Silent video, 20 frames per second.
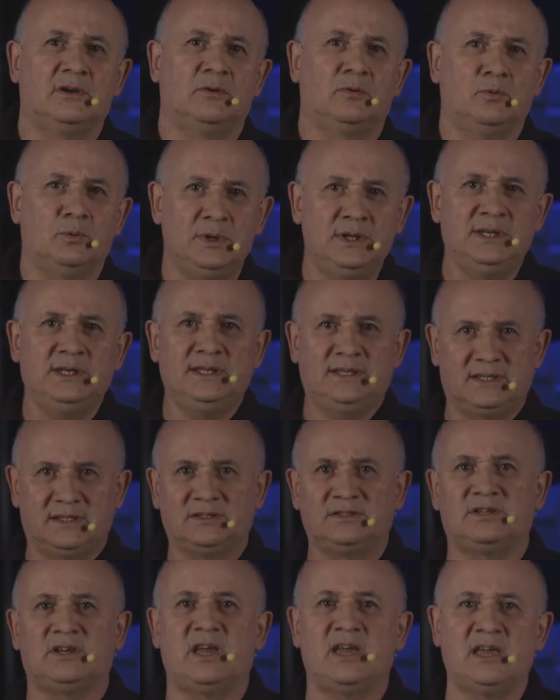We need
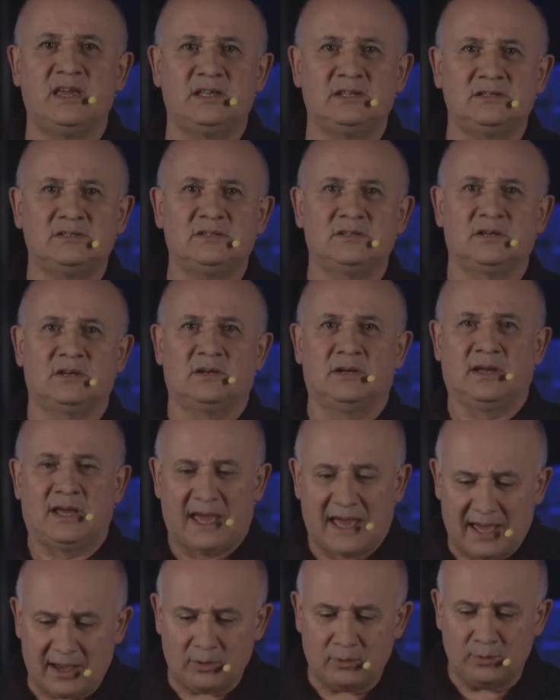to change
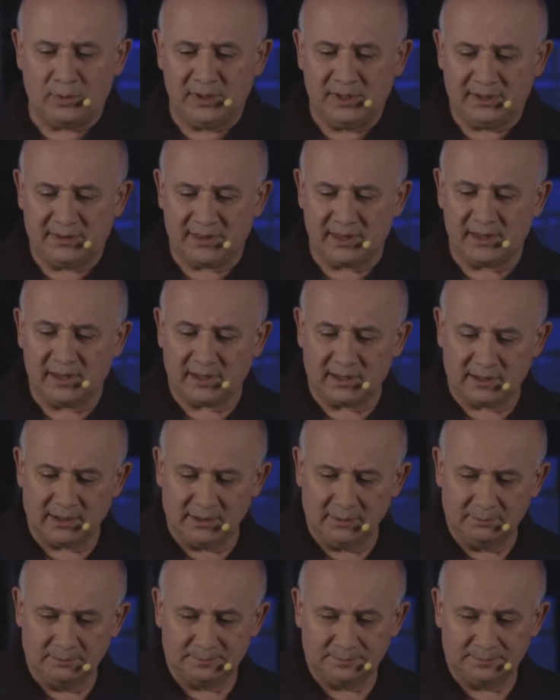how we think.